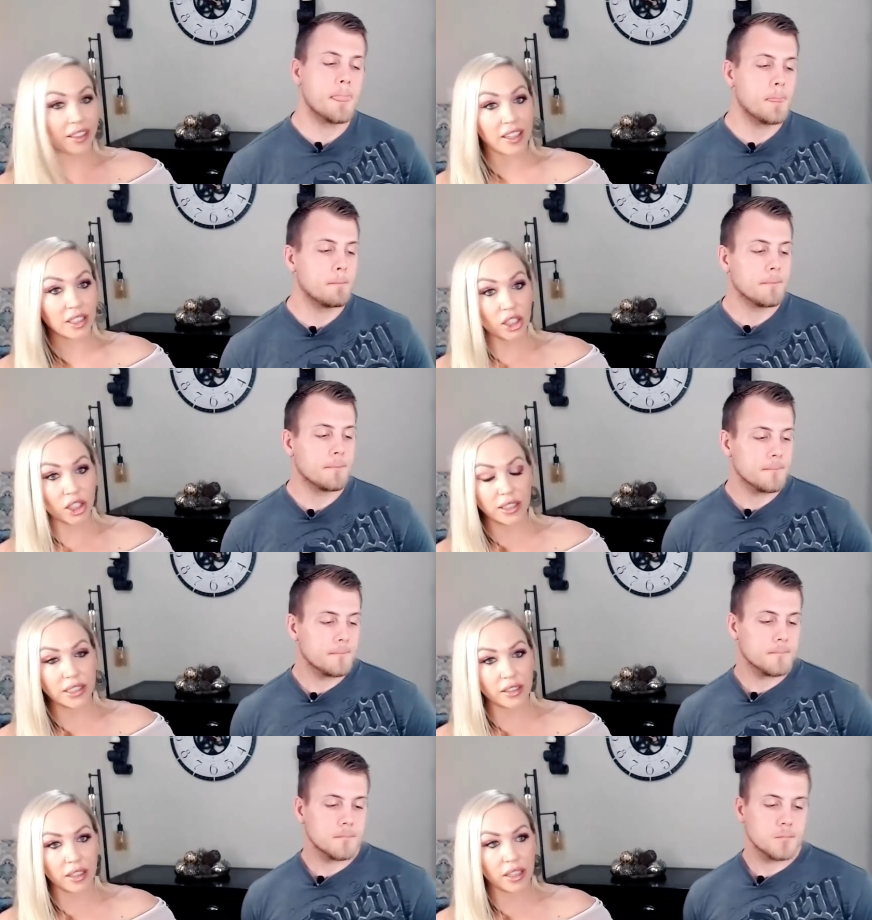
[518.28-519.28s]
Speaker 1: that's
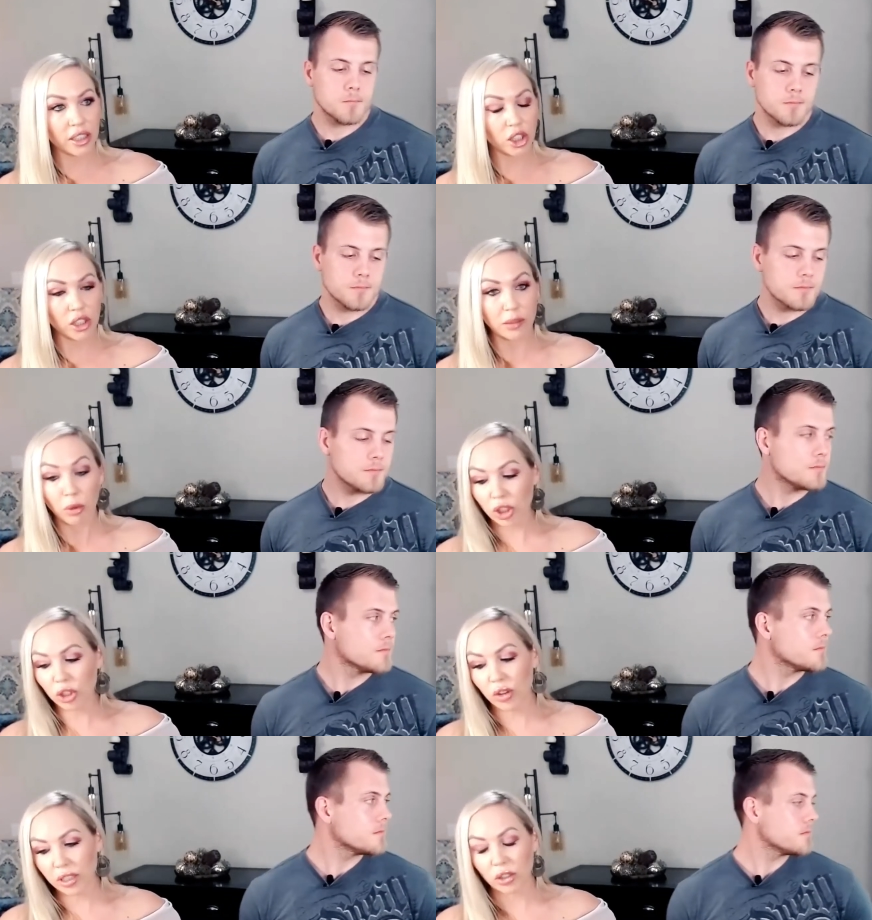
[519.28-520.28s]
just, it's just more
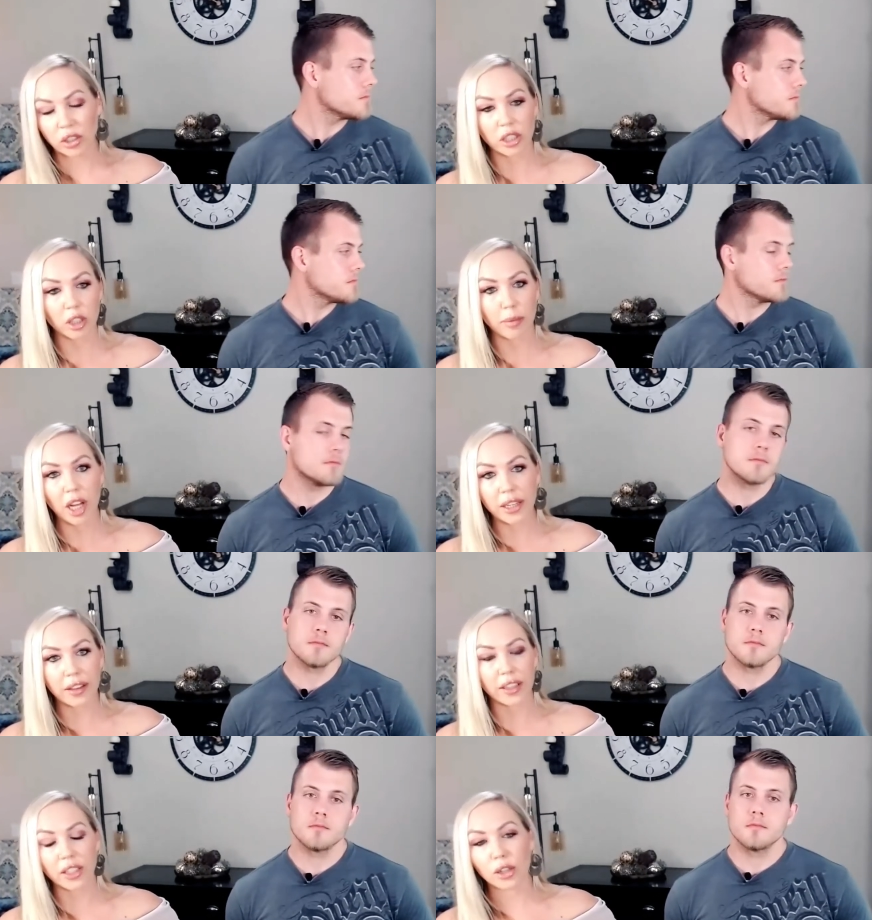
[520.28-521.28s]
stressors on your body
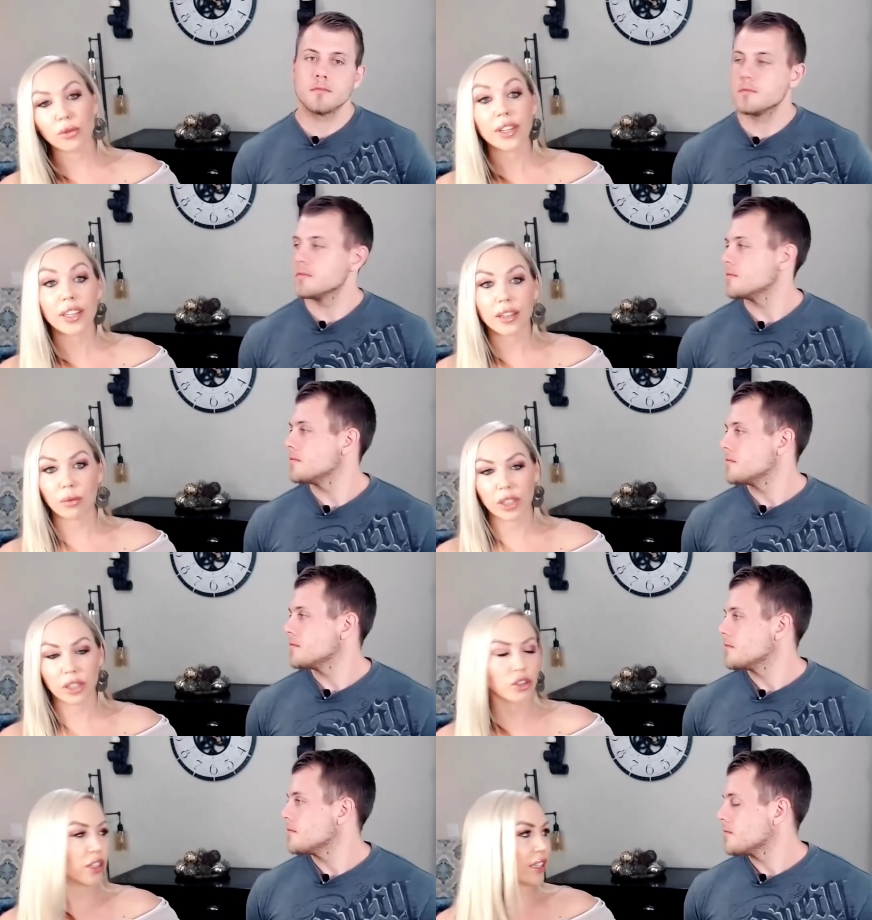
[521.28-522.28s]
that you don't need when
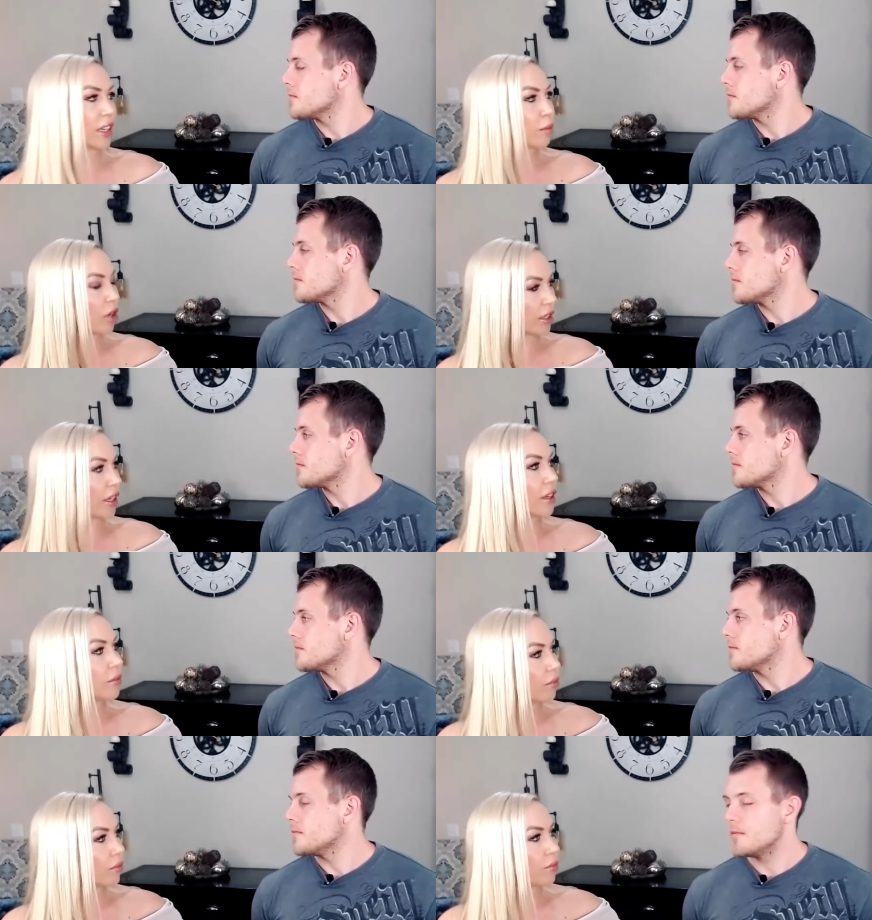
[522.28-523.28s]
you're trying to get pregnant.
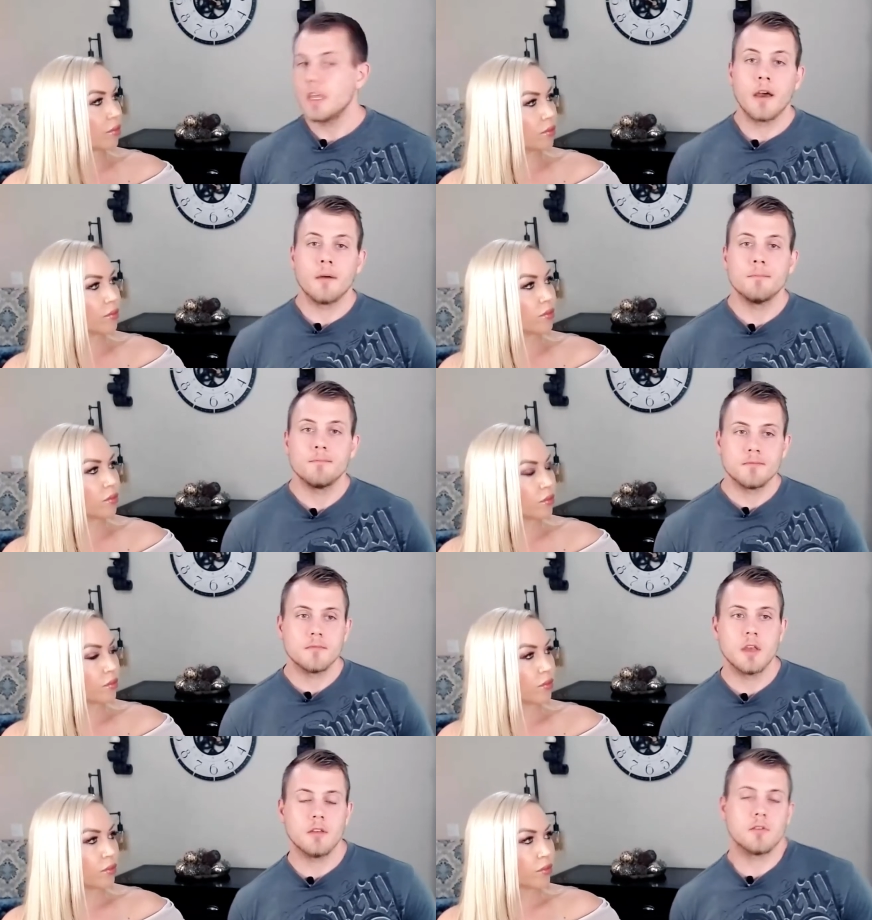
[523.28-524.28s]
Speaker 2: Yeah.
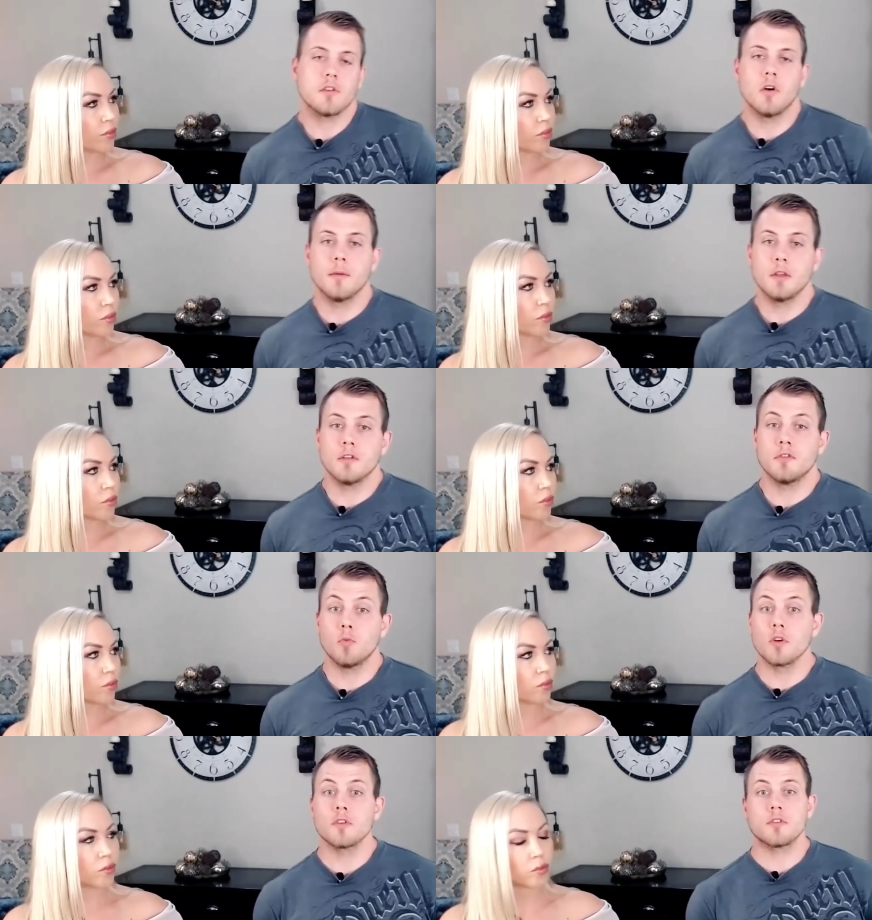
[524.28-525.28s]
And so, I mean, if it
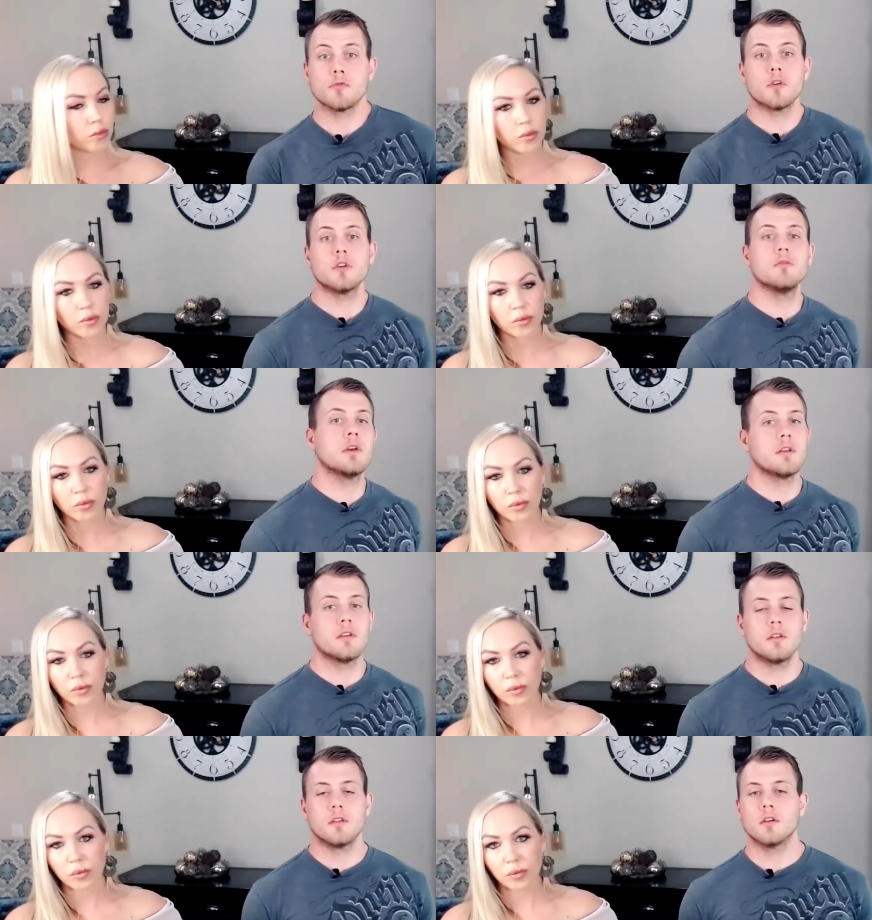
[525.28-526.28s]
works for you,
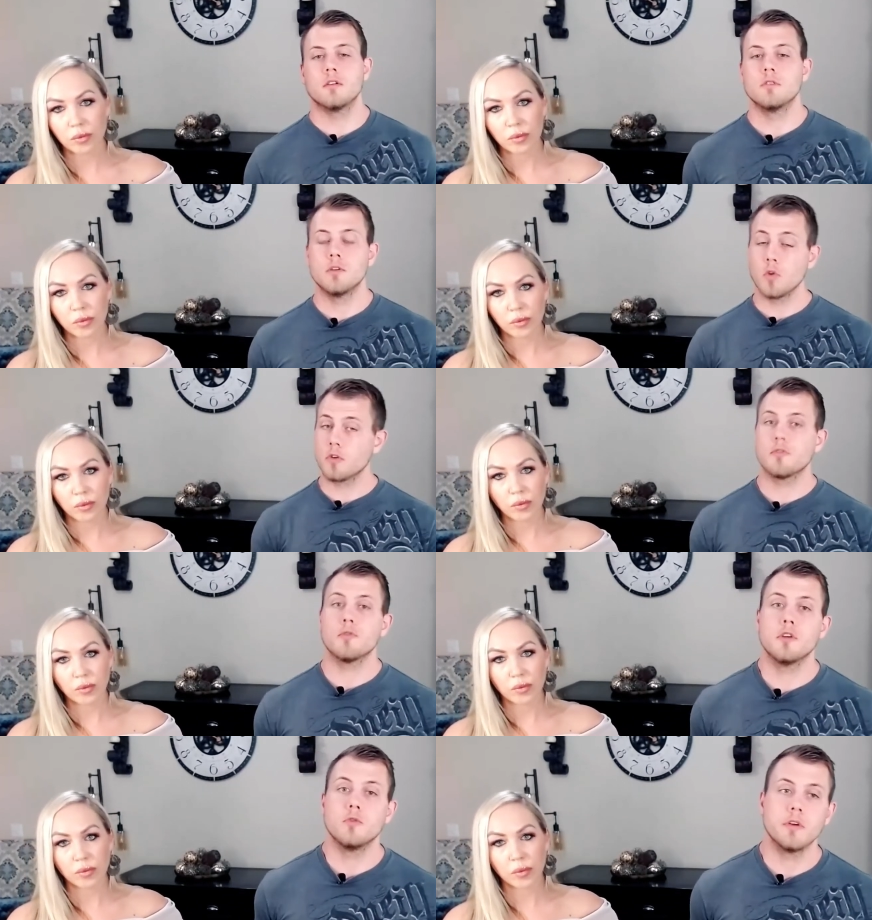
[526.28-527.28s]
then, you know, it works
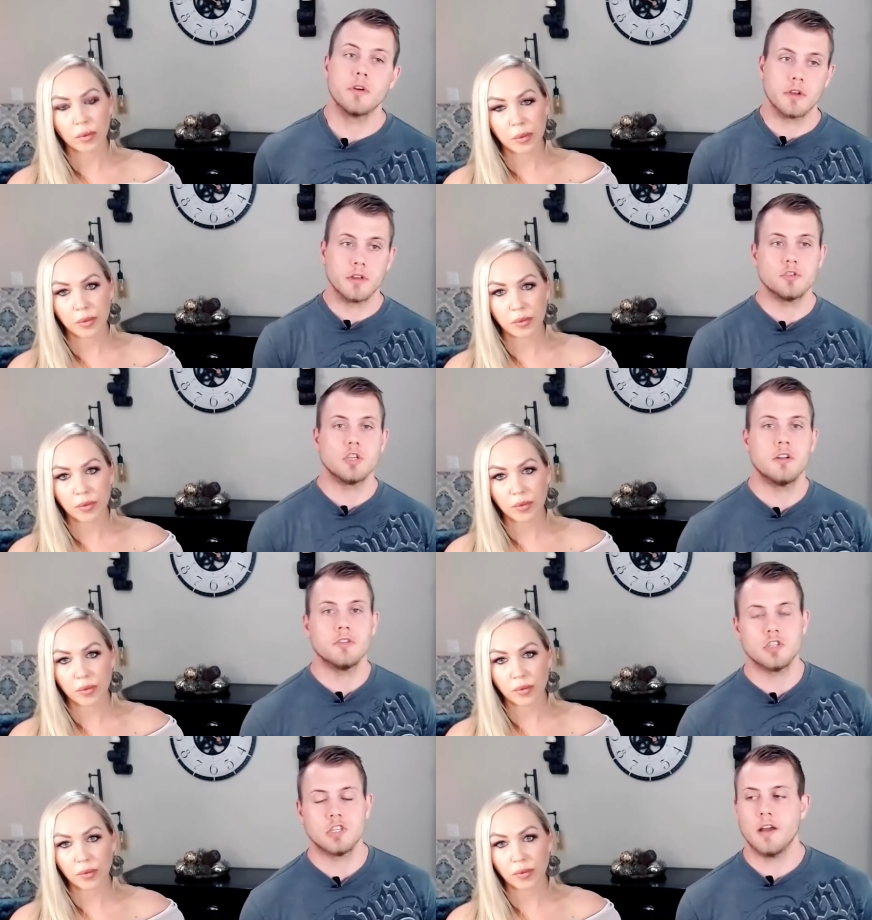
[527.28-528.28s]
for you. We aren't going to
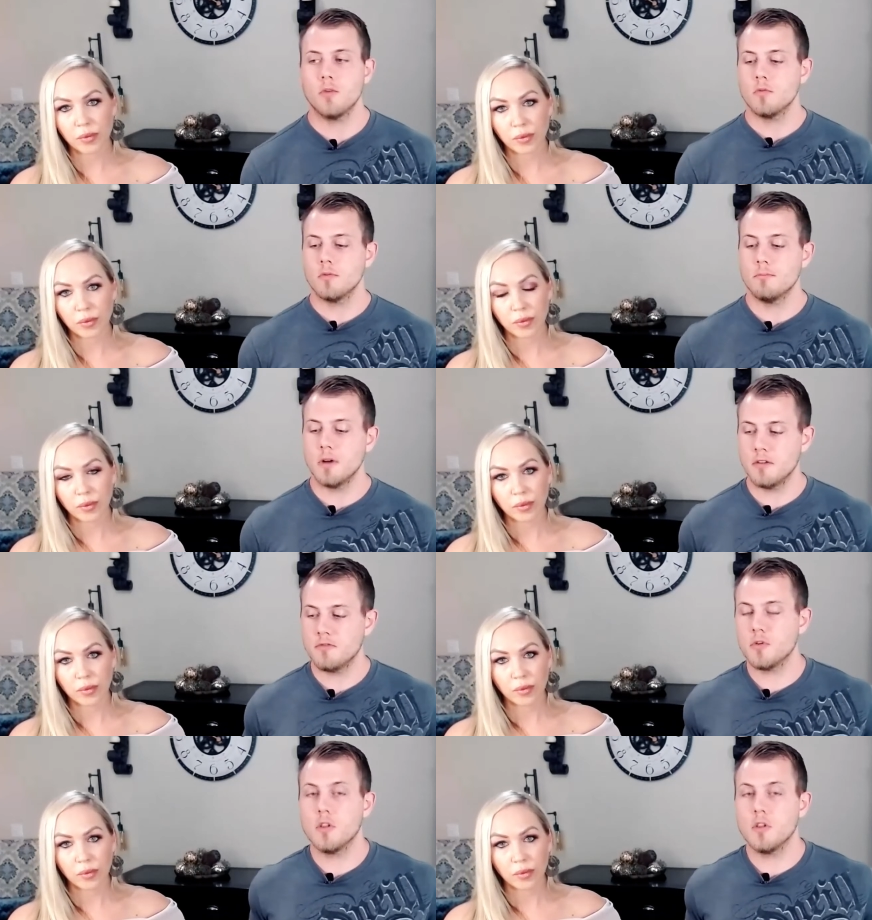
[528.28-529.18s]
challenge that. But for a